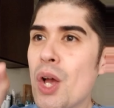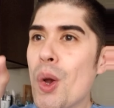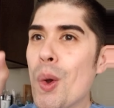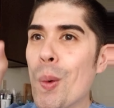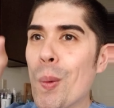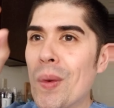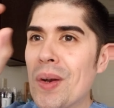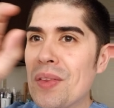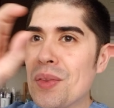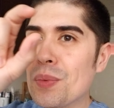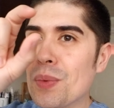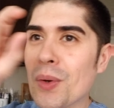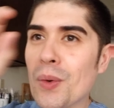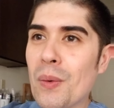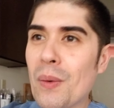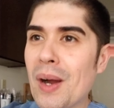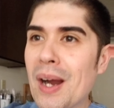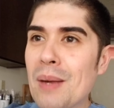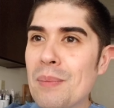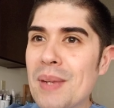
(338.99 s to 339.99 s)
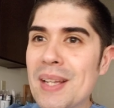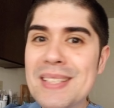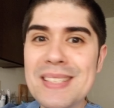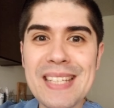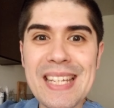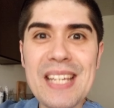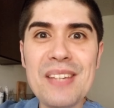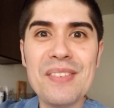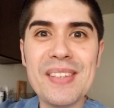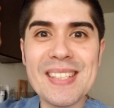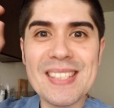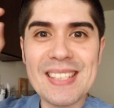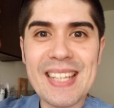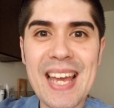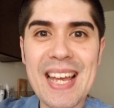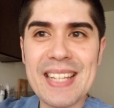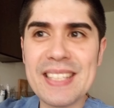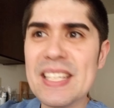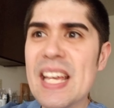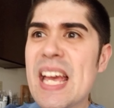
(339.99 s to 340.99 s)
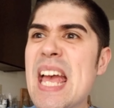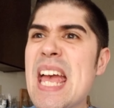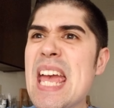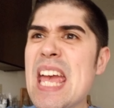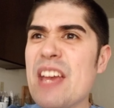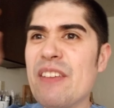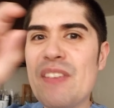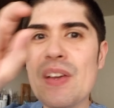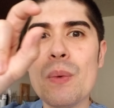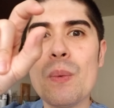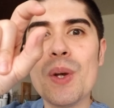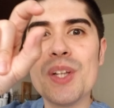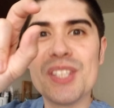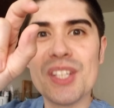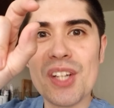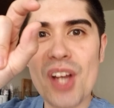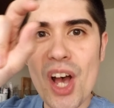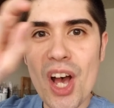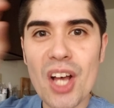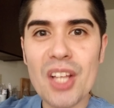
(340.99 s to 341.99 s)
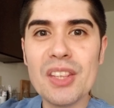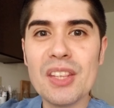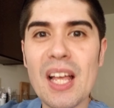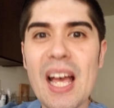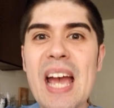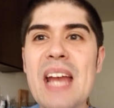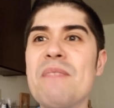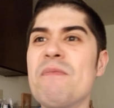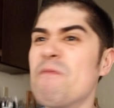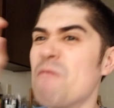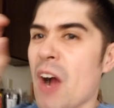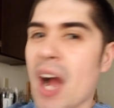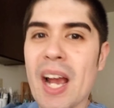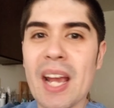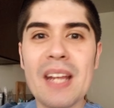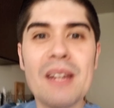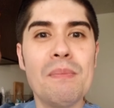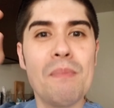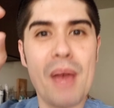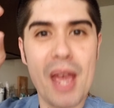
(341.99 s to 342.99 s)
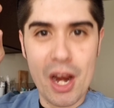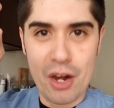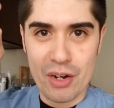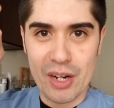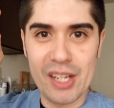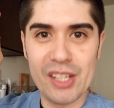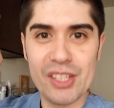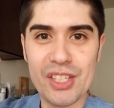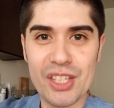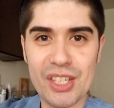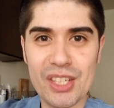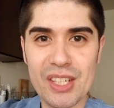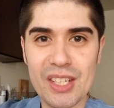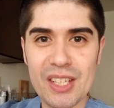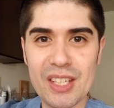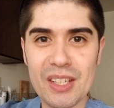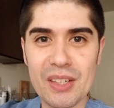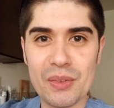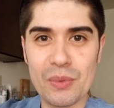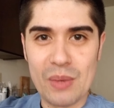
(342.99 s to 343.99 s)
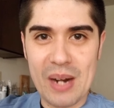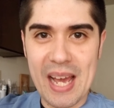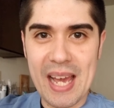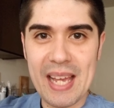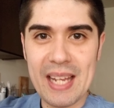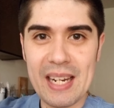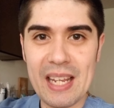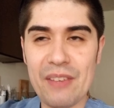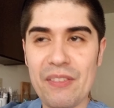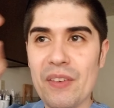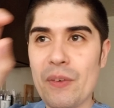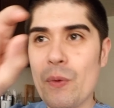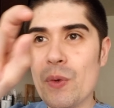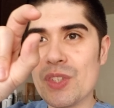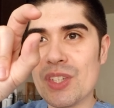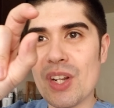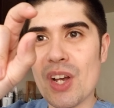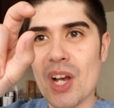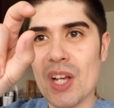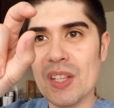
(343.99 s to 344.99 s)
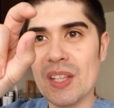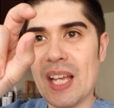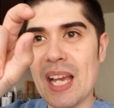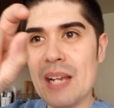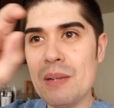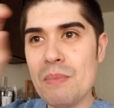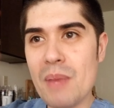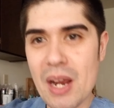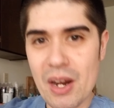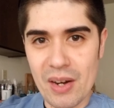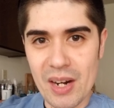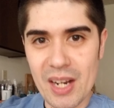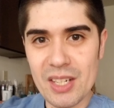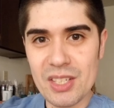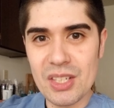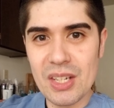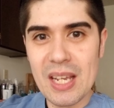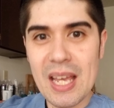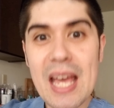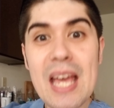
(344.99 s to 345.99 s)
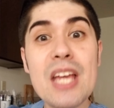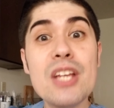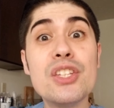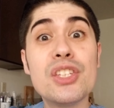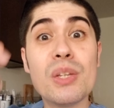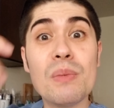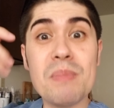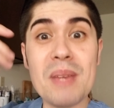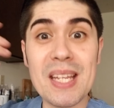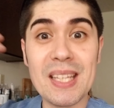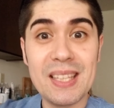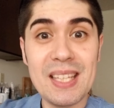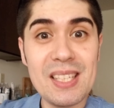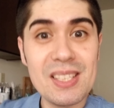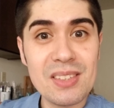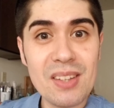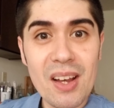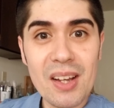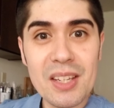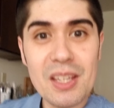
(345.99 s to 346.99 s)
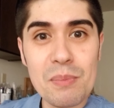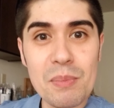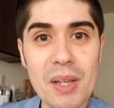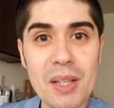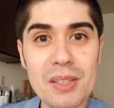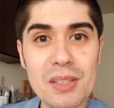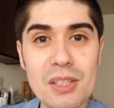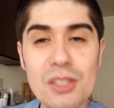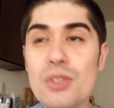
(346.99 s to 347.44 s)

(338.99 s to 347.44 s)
One of the requirements even says if it was an online marriage, right? If it was an online marriage, submit these documents.